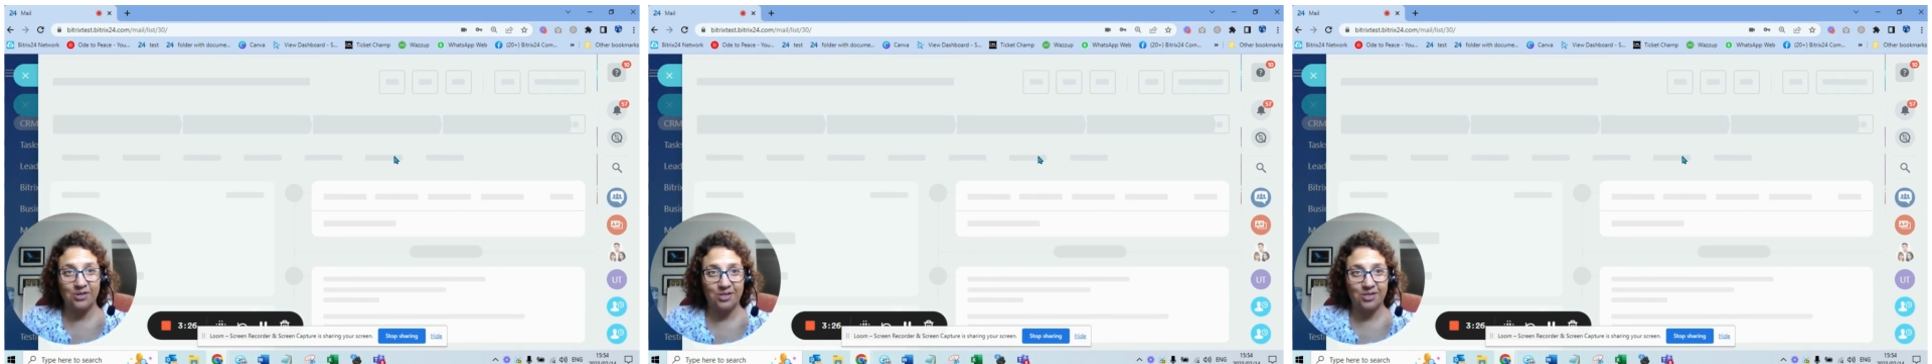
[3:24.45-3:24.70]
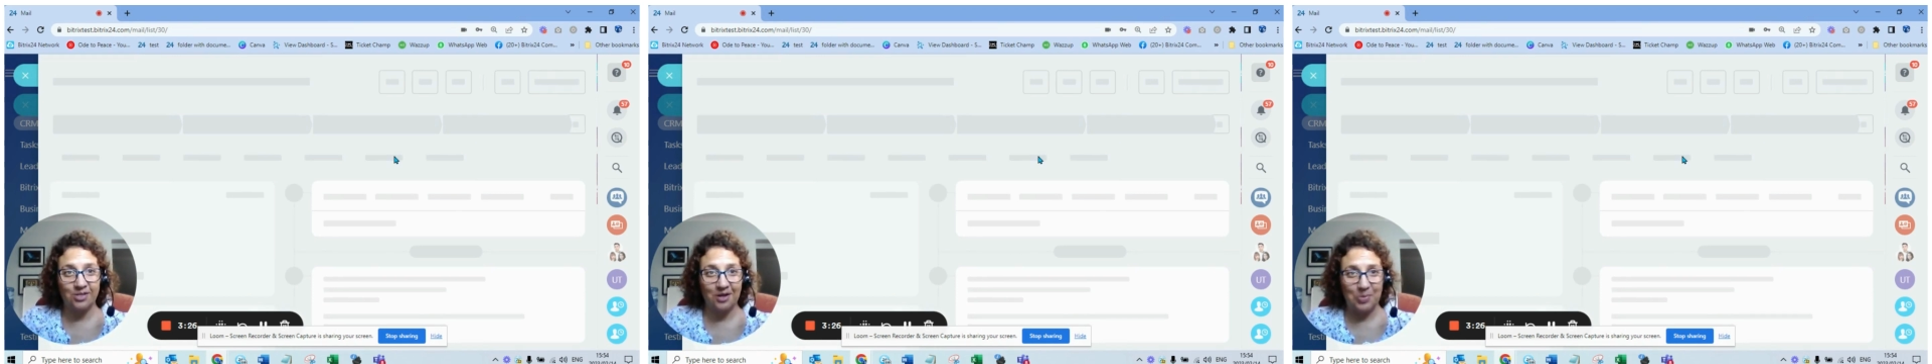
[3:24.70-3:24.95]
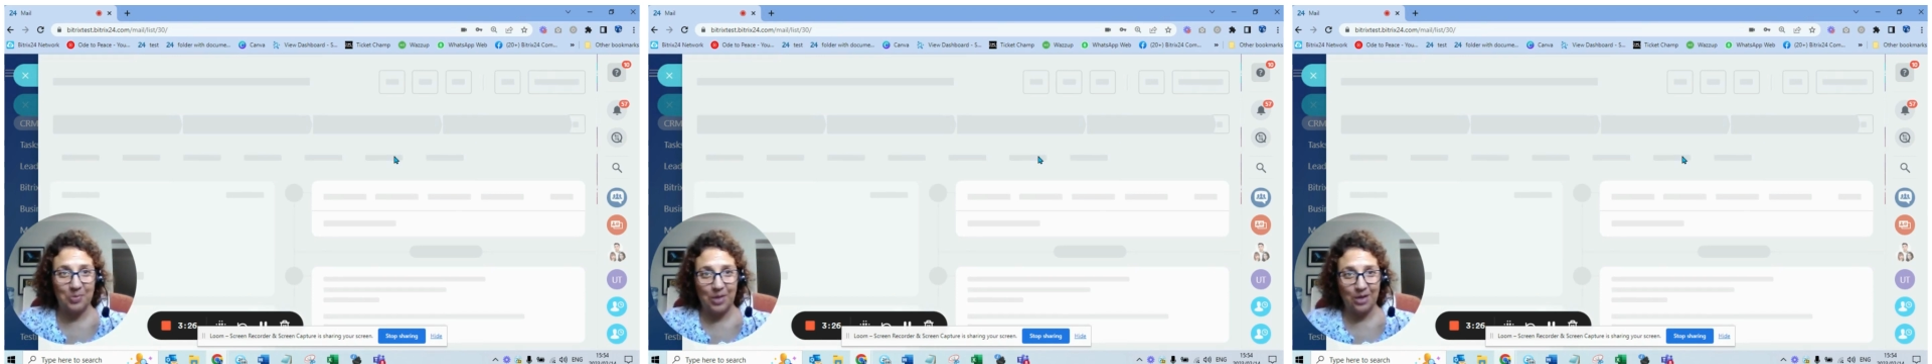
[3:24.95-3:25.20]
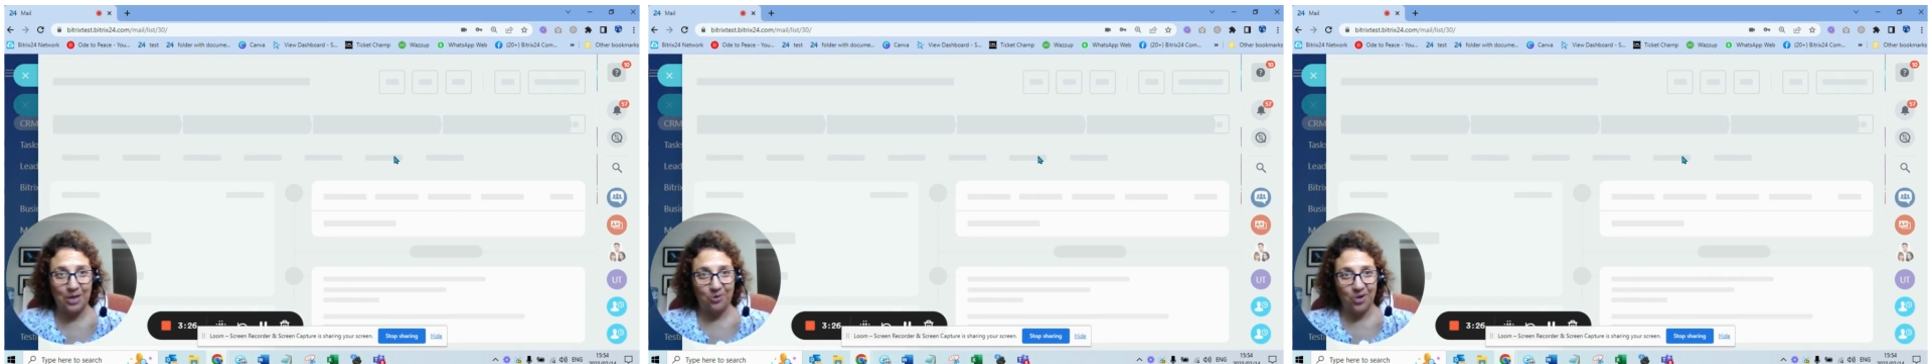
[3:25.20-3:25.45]
it's not going to be
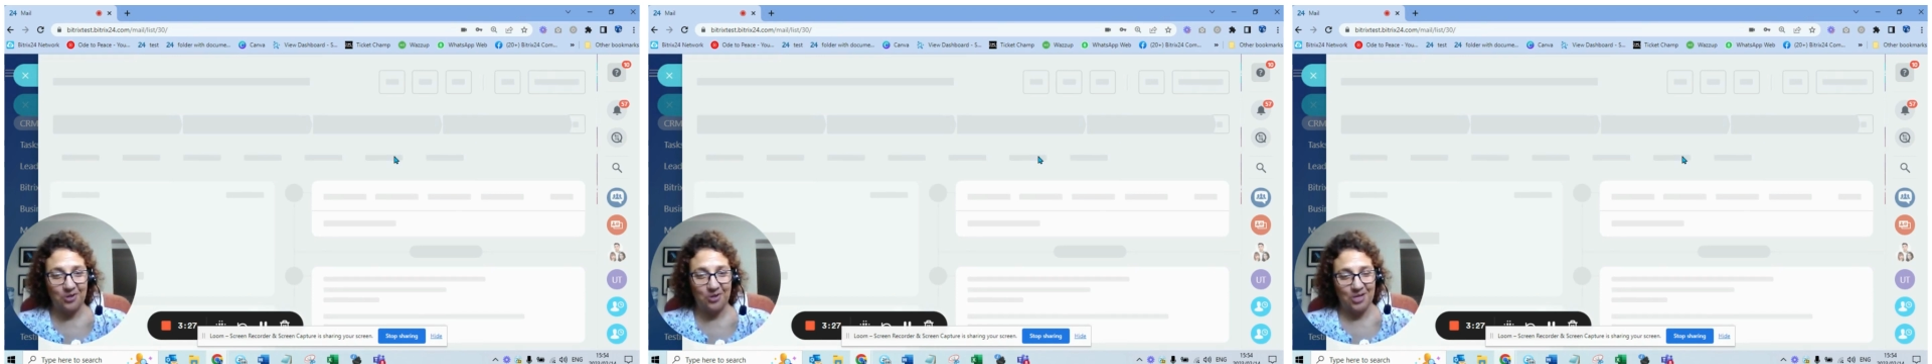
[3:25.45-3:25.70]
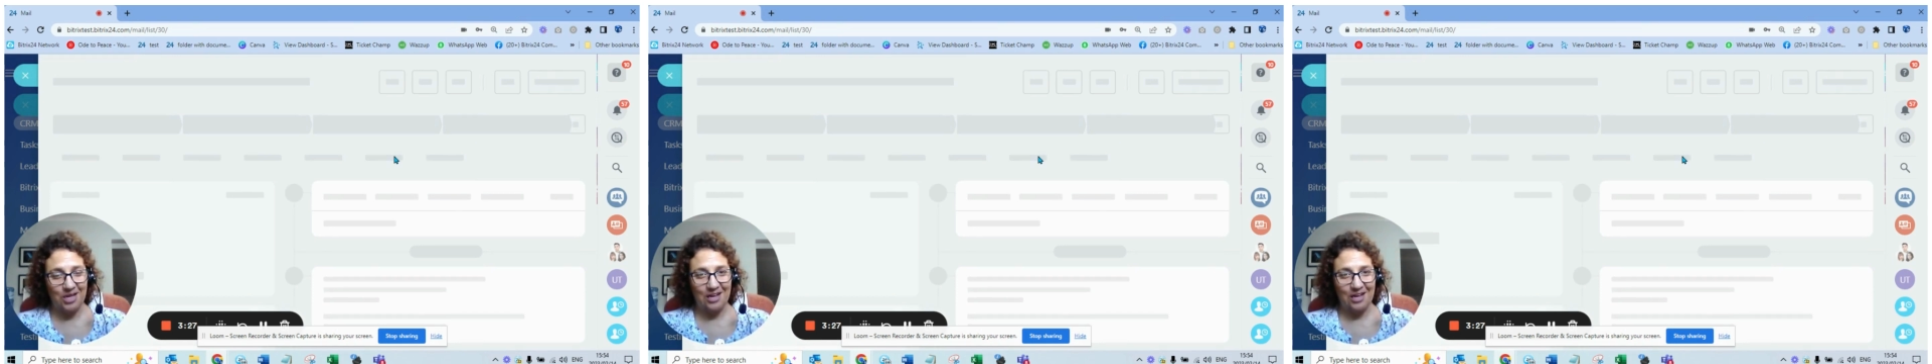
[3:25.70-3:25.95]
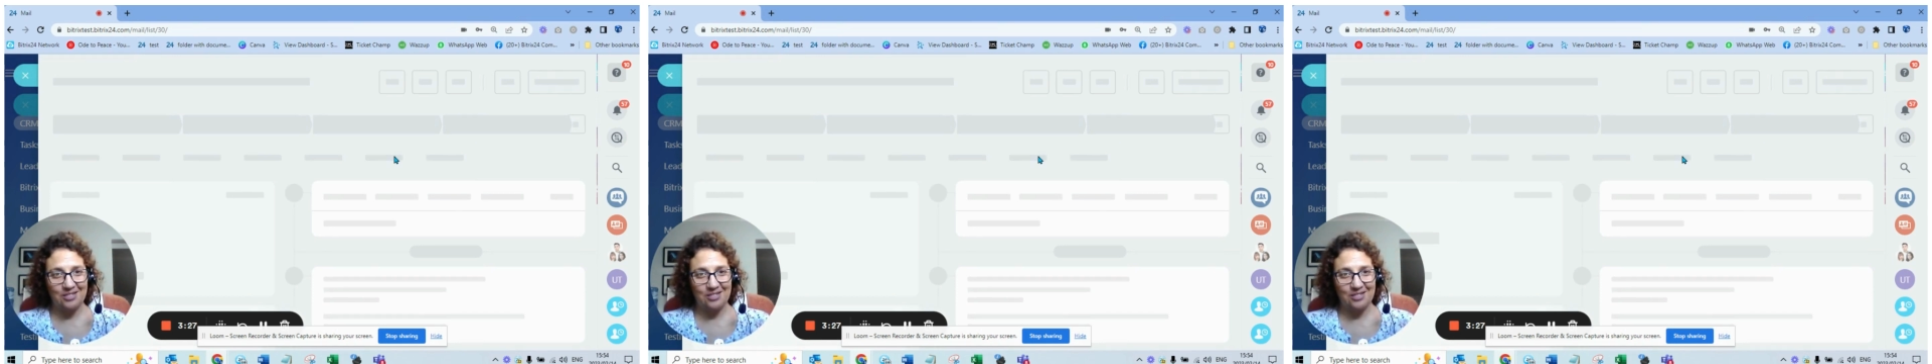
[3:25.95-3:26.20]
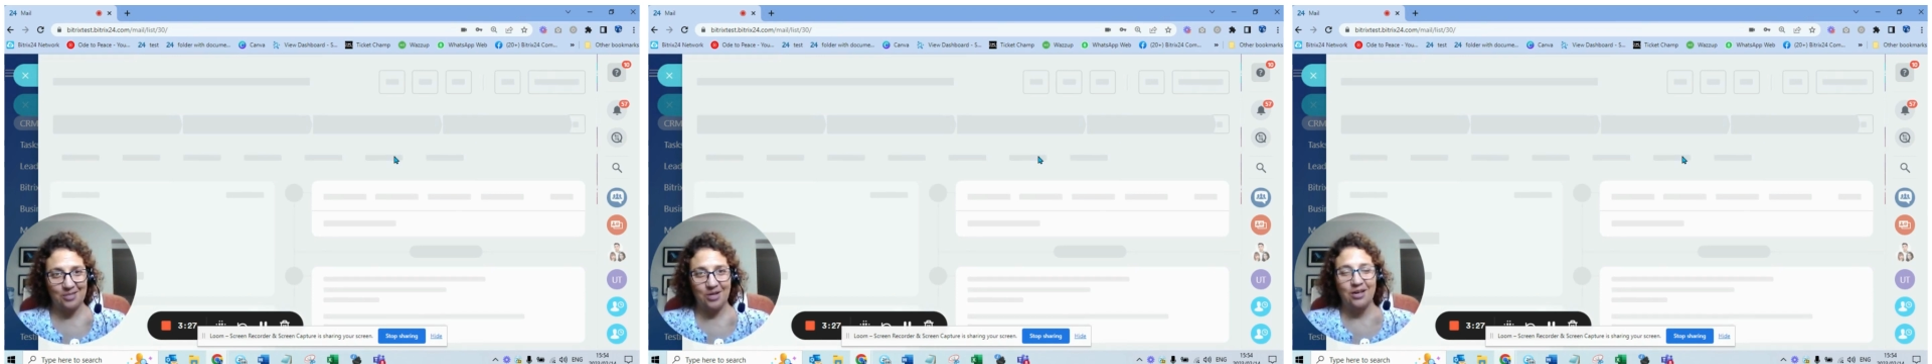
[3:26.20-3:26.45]
a real
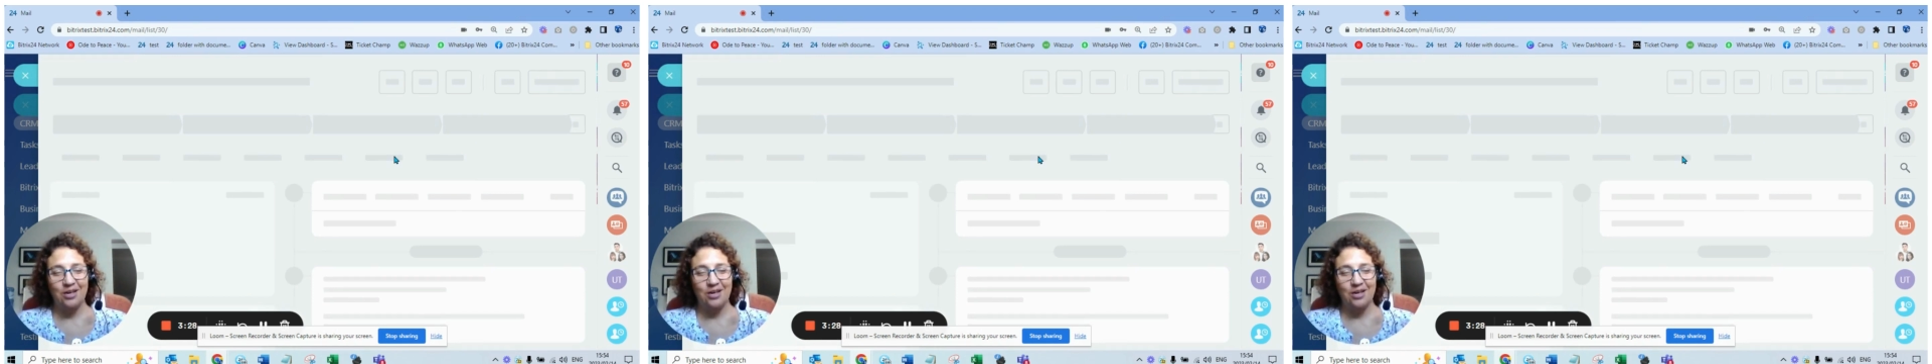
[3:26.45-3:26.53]
customer.